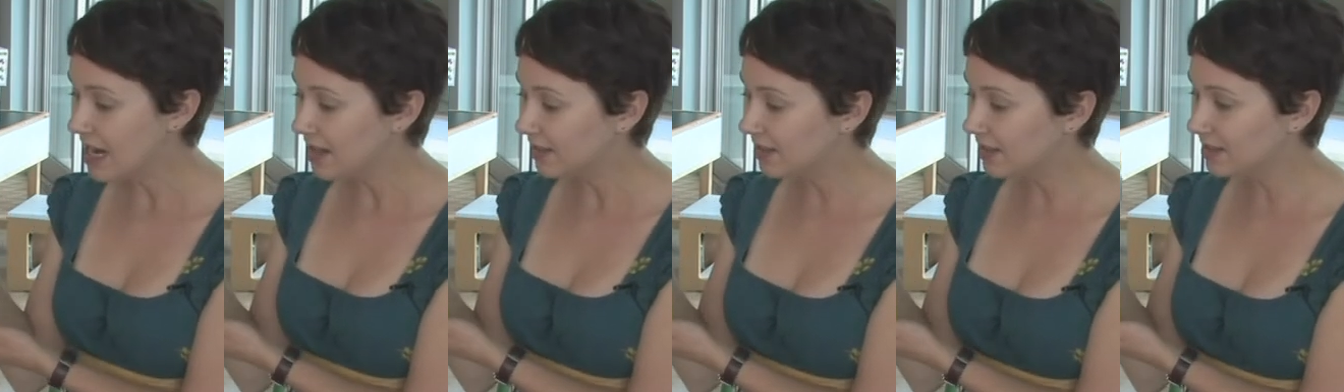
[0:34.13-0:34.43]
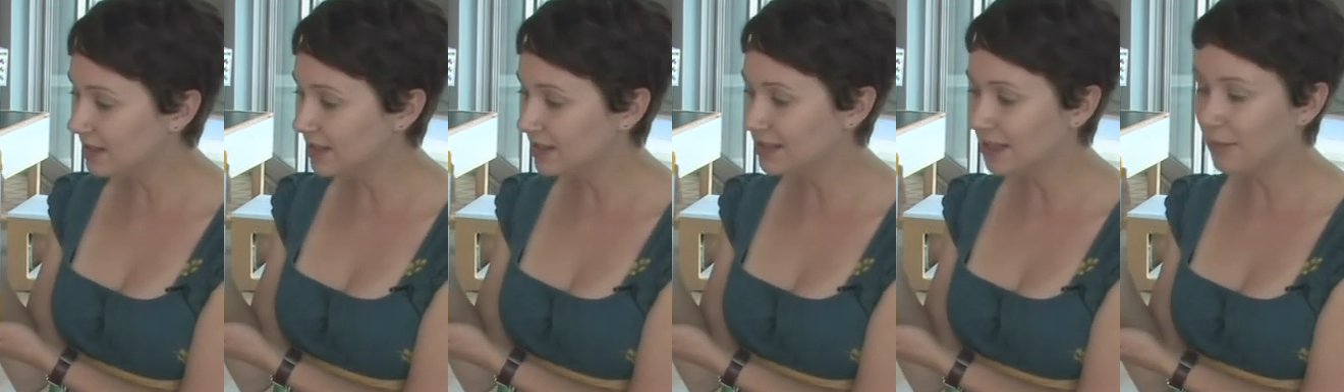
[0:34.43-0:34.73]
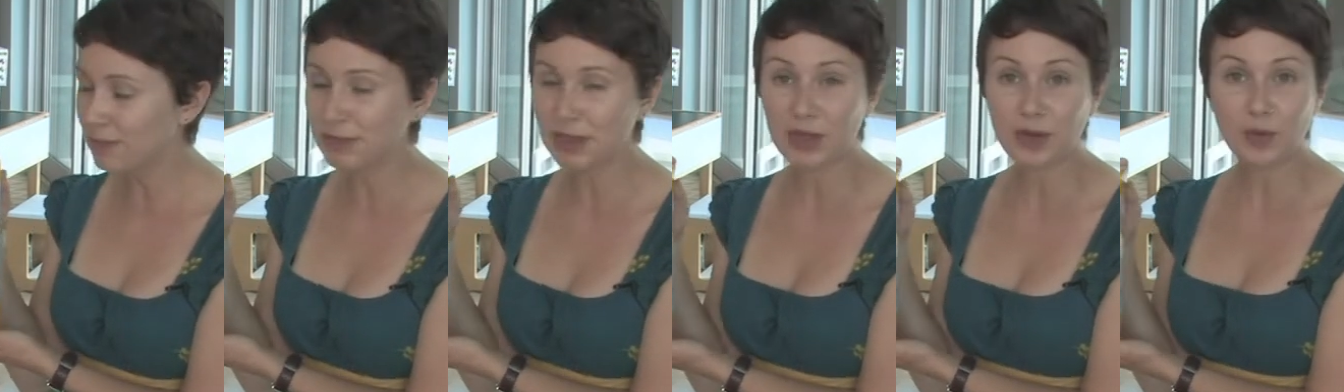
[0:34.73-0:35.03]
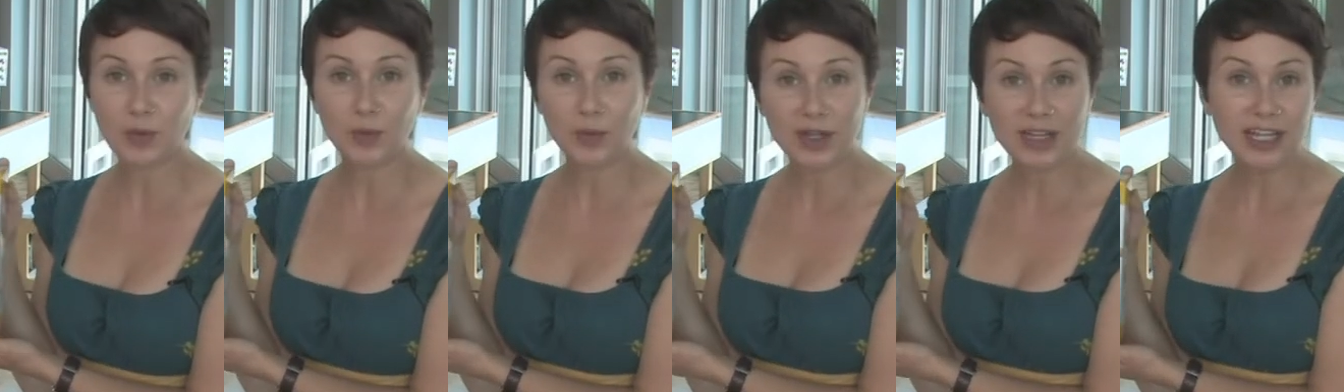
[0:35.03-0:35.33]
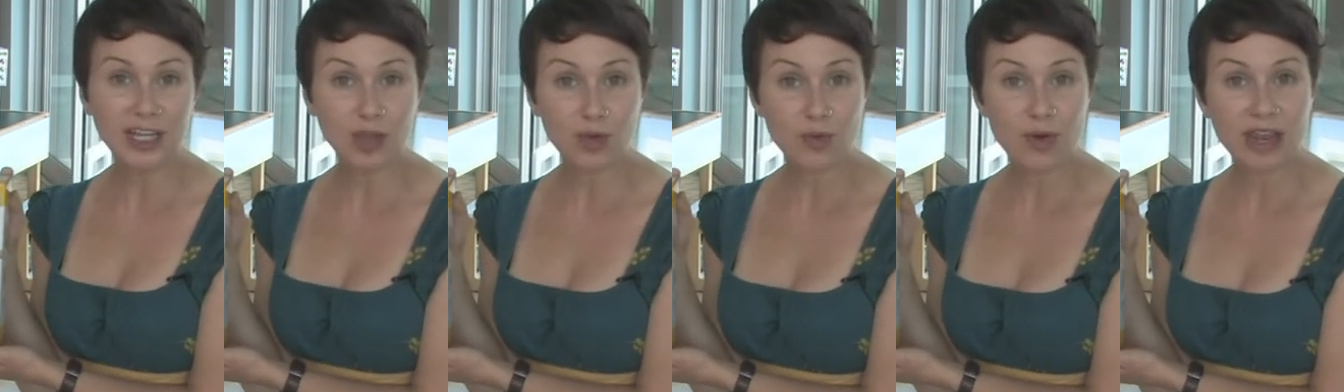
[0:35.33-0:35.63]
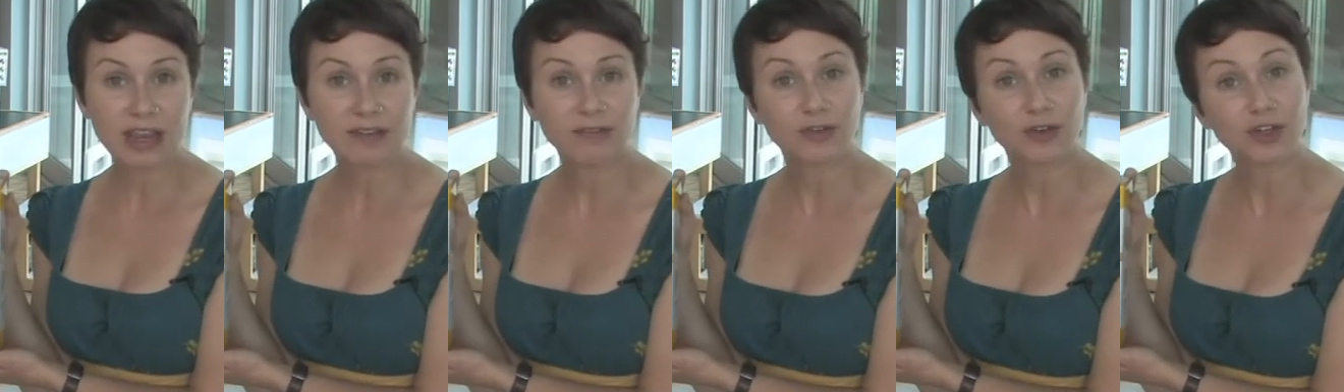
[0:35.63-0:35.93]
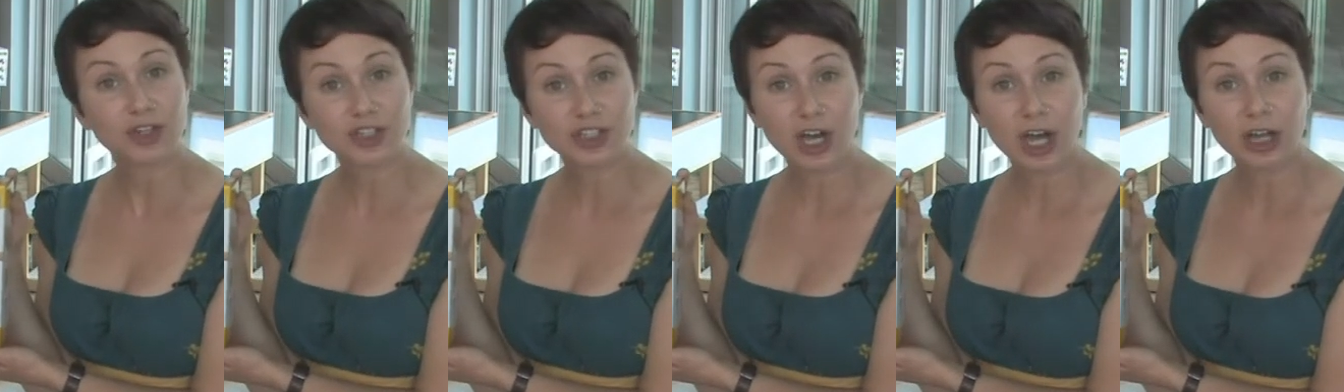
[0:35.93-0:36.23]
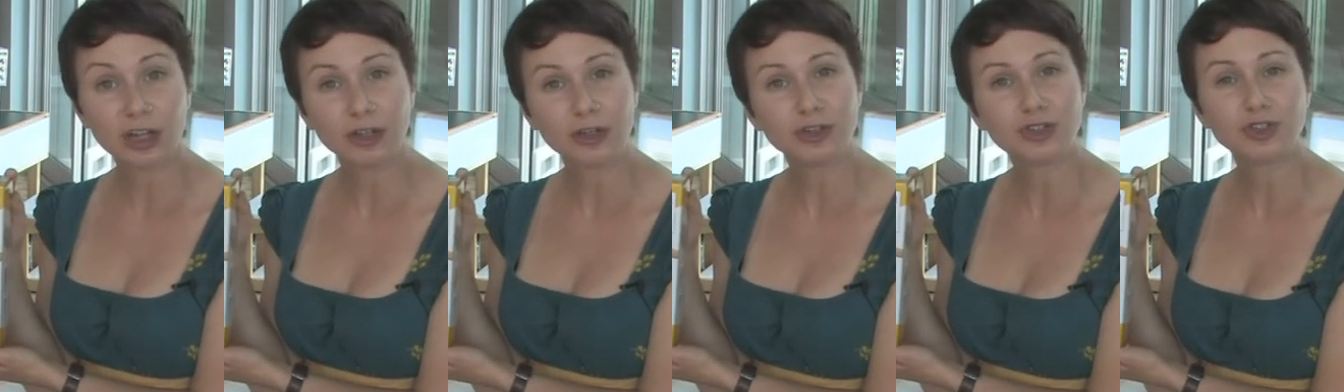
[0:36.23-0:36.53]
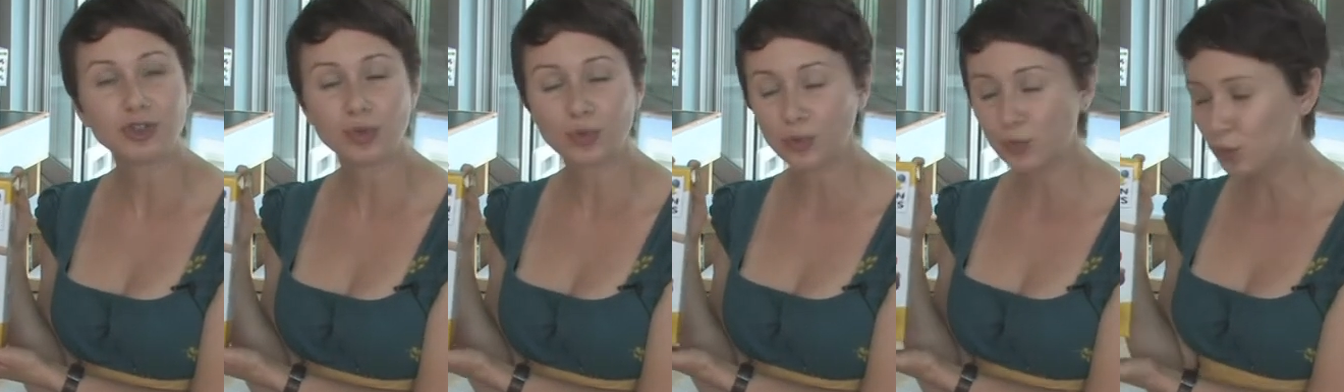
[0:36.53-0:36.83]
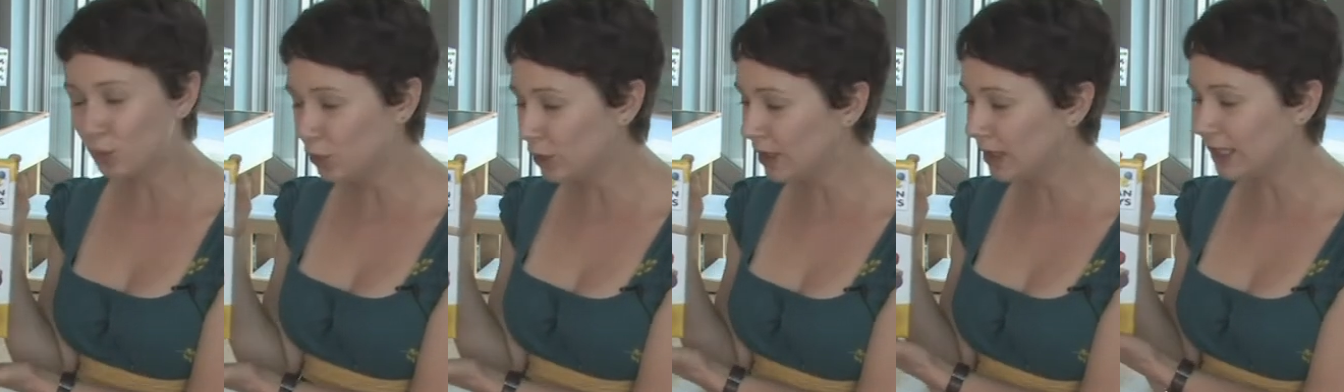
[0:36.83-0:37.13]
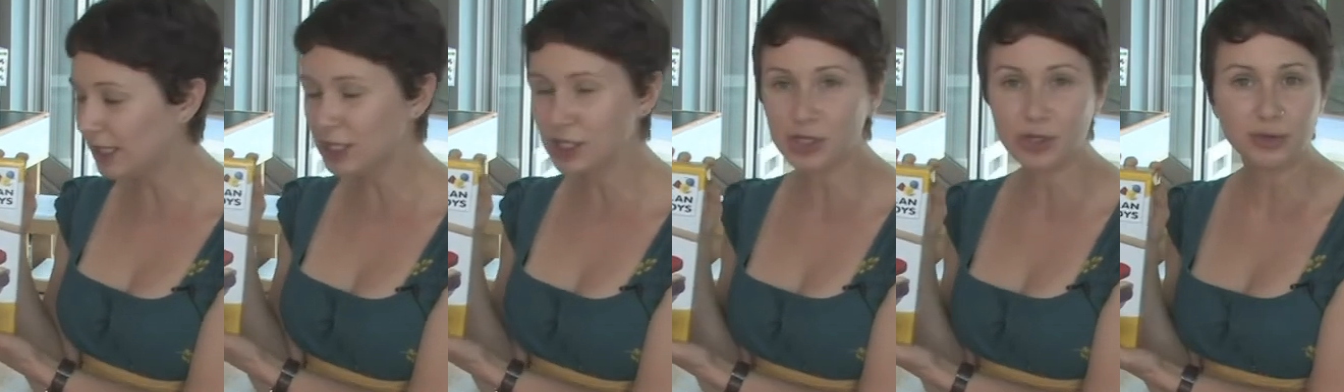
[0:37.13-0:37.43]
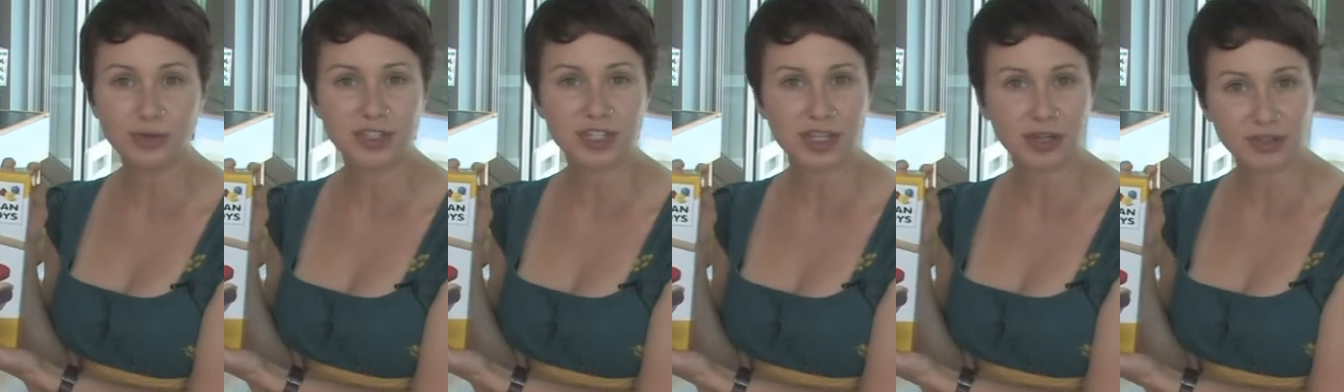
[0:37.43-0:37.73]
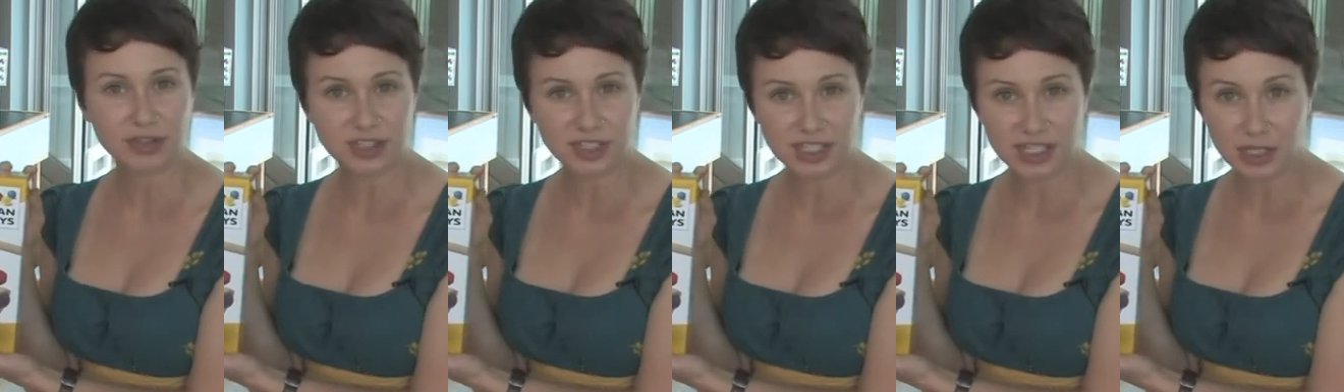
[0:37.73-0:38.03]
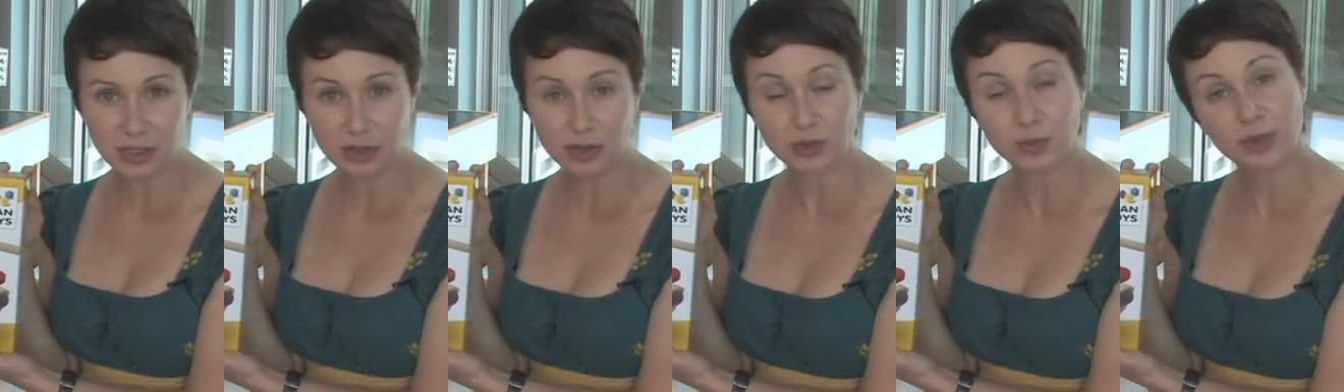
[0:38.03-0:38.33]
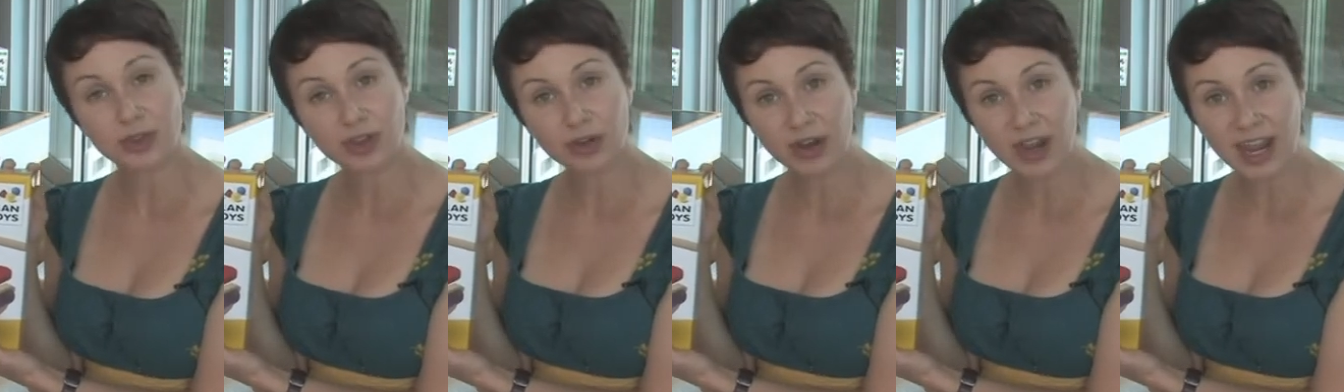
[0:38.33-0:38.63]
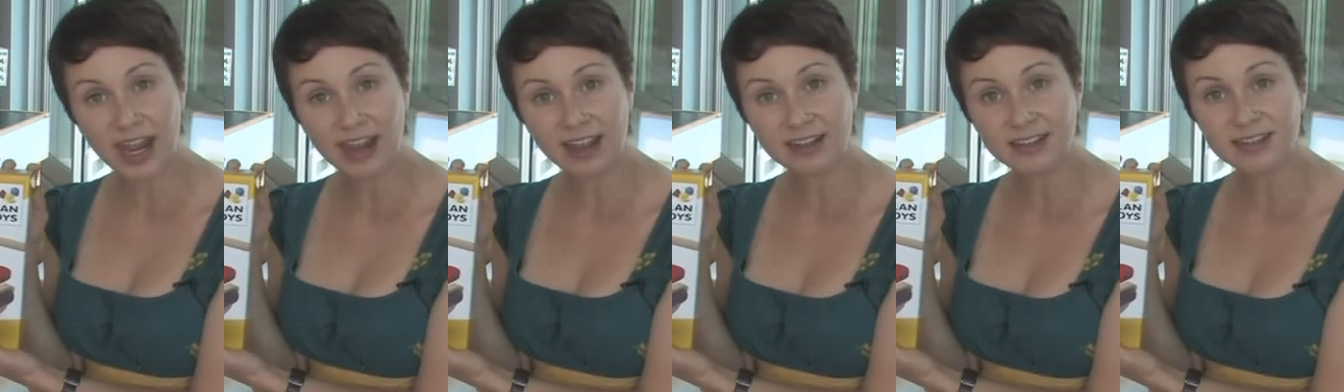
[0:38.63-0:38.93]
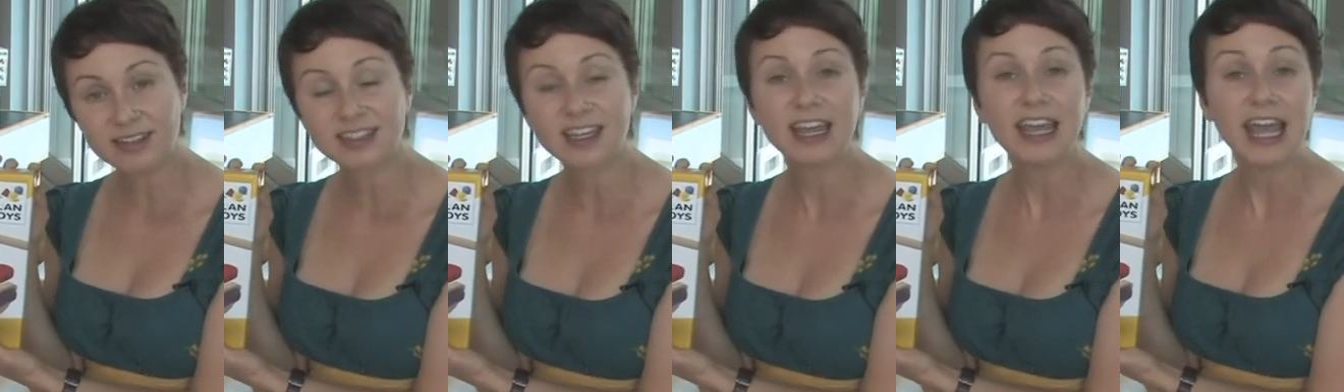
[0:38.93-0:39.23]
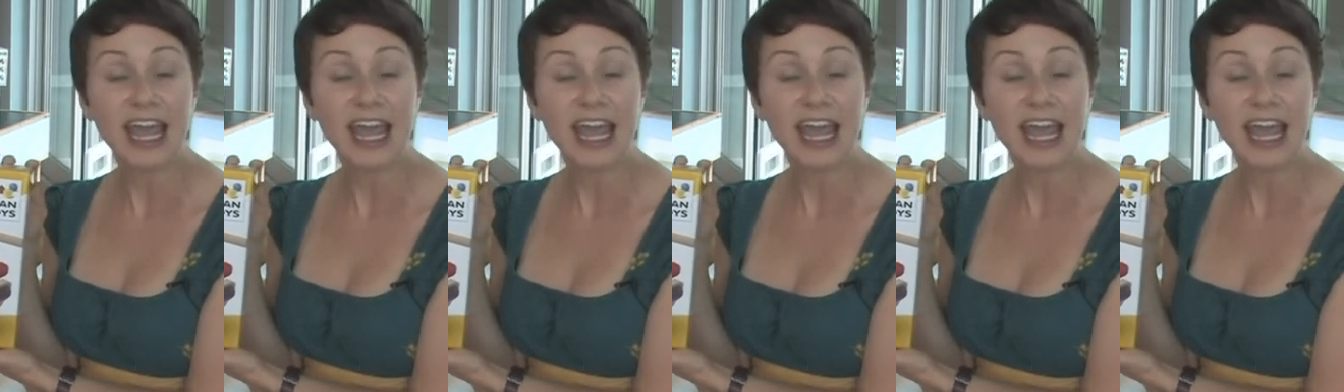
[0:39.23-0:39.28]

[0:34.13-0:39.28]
This is something really great for a toddler to really use their skills with their hands